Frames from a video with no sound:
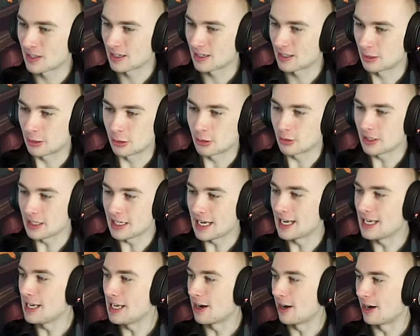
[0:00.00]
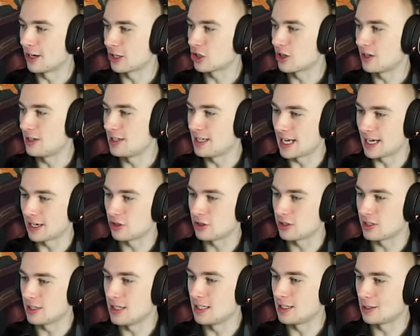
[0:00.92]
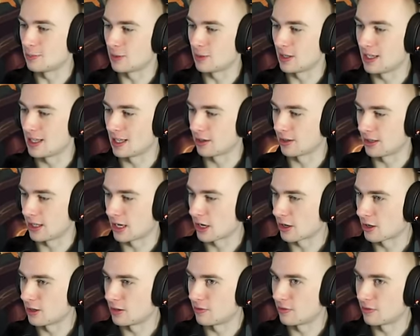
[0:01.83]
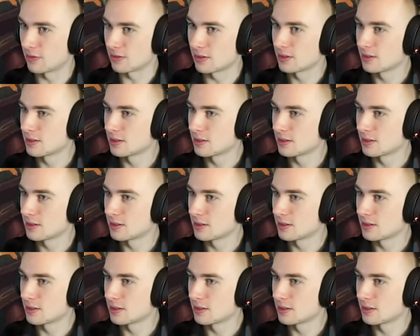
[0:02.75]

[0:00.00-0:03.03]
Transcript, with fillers: Literally any Akshan deck just needs to play that, that curve.